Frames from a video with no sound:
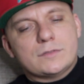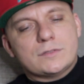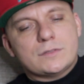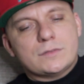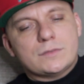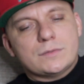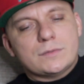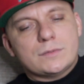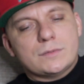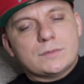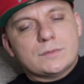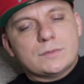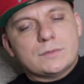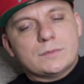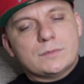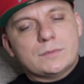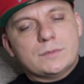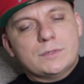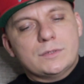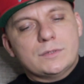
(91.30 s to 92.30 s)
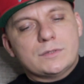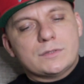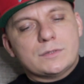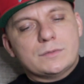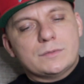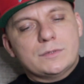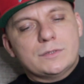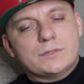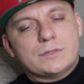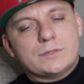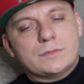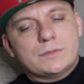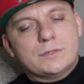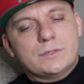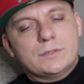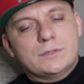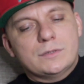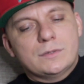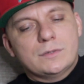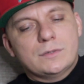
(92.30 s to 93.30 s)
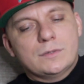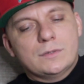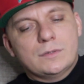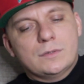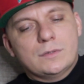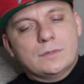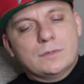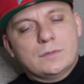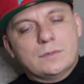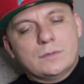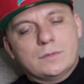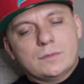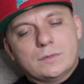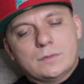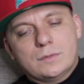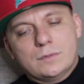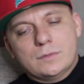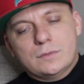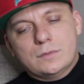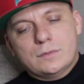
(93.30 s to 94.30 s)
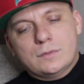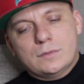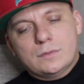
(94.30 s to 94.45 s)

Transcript: Nothing is said.